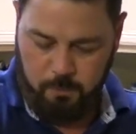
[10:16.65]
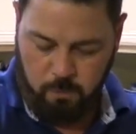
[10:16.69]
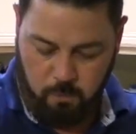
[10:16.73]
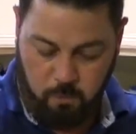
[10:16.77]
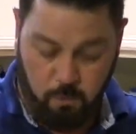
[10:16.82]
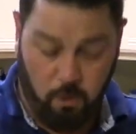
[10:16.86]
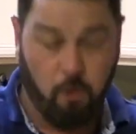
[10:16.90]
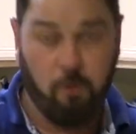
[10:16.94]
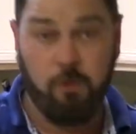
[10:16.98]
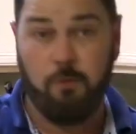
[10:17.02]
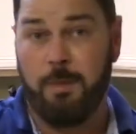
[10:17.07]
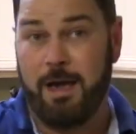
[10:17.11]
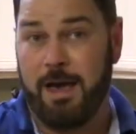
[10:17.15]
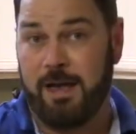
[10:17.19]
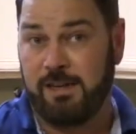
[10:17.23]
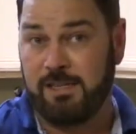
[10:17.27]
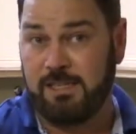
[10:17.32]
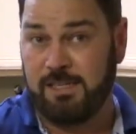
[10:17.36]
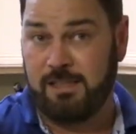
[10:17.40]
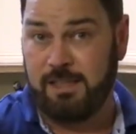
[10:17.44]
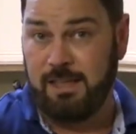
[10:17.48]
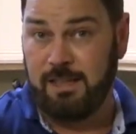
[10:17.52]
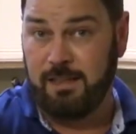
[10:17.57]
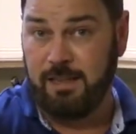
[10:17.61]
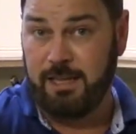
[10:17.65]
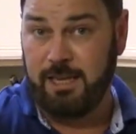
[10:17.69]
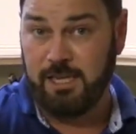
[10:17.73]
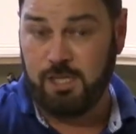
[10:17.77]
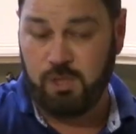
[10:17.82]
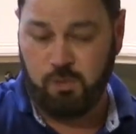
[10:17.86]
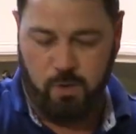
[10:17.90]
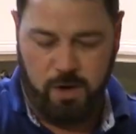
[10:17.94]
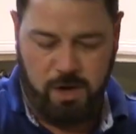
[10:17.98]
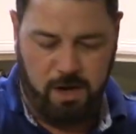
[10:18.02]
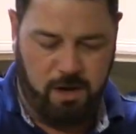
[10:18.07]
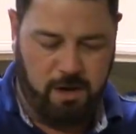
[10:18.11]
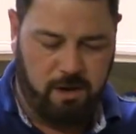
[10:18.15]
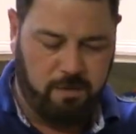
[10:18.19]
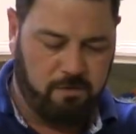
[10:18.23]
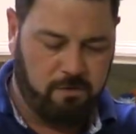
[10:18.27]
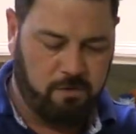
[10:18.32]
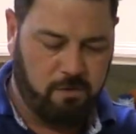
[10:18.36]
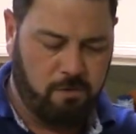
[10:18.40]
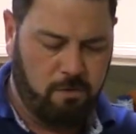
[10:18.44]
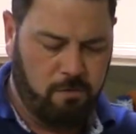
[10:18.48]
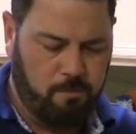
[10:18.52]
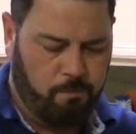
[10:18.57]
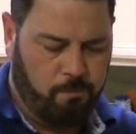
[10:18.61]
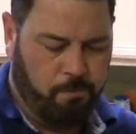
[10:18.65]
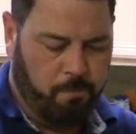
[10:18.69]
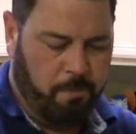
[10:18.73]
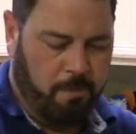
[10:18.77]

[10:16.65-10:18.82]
roll them out as thinly as we need to,